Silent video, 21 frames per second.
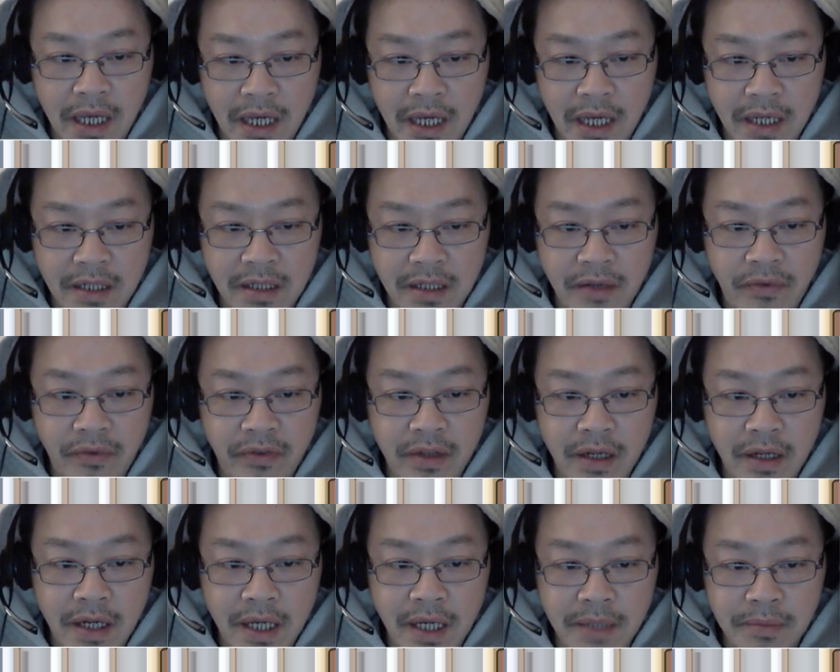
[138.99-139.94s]
and if
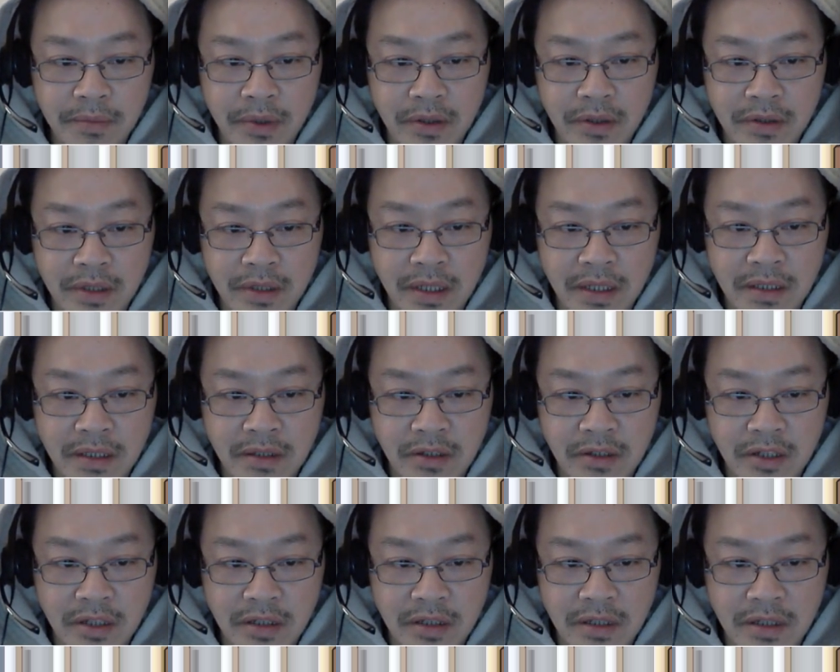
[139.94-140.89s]
the light point is
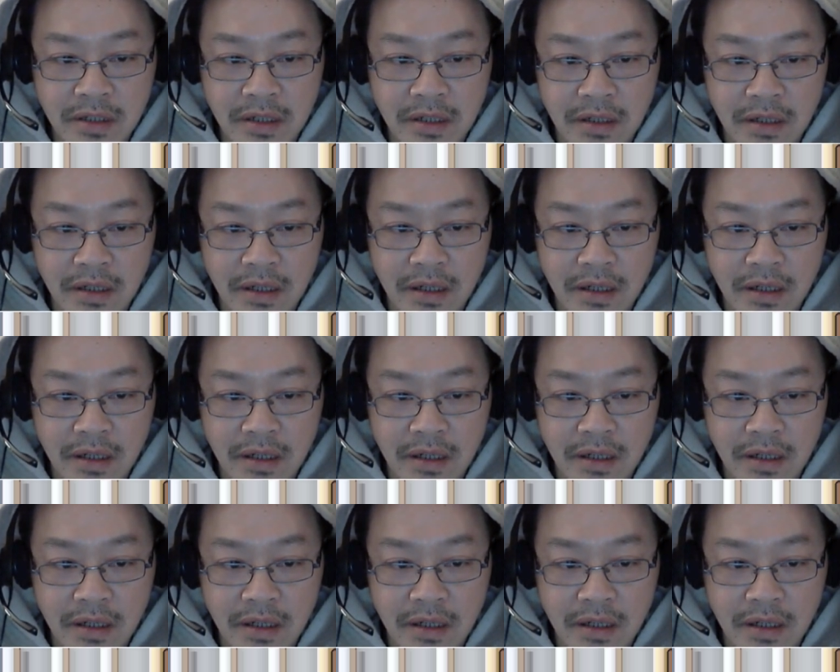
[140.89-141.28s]
just